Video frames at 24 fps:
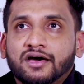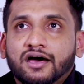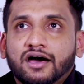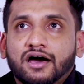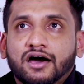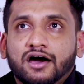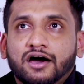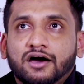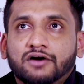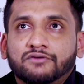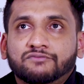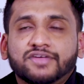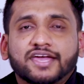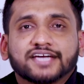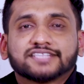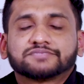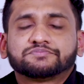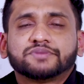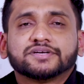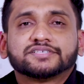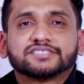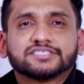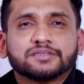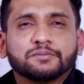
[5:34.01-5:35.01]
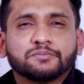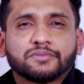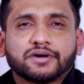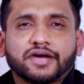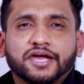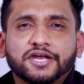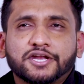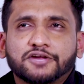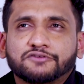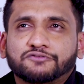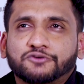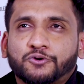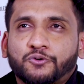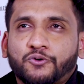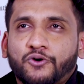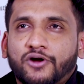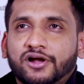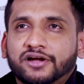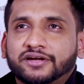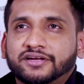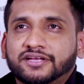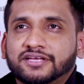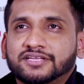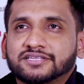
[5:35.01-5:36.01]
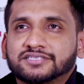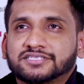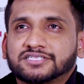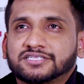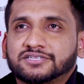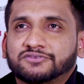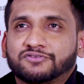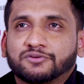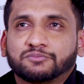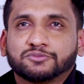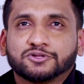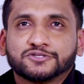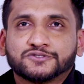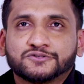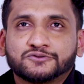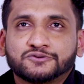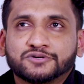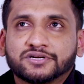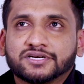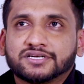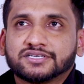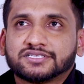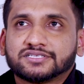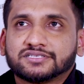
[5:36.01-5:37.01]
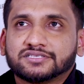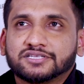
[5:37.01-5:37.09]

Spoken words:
We expect some kind of qualities from the students.